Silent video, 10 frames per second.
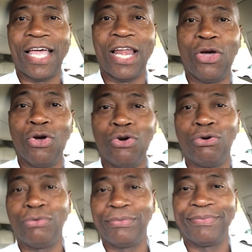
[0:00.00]

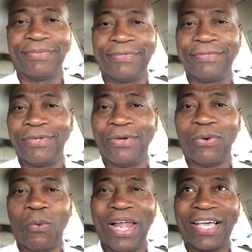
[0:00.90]
hello,
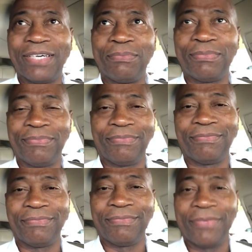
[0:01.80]
welcome
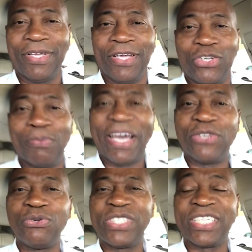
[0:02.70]
to my
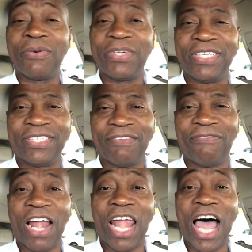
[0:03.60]
new series,
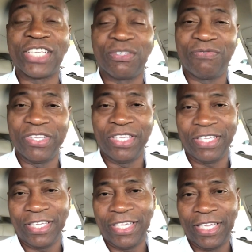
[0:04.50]
Philosophy
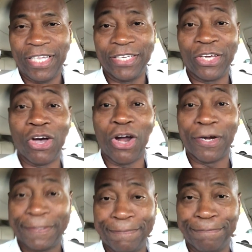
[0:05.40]
in the
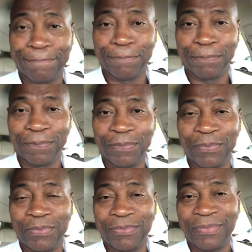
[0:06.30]
Car.
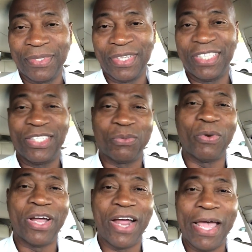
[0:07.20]
This is
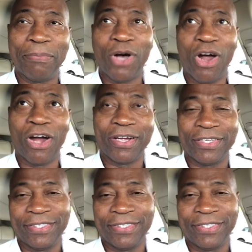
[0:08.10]
where I park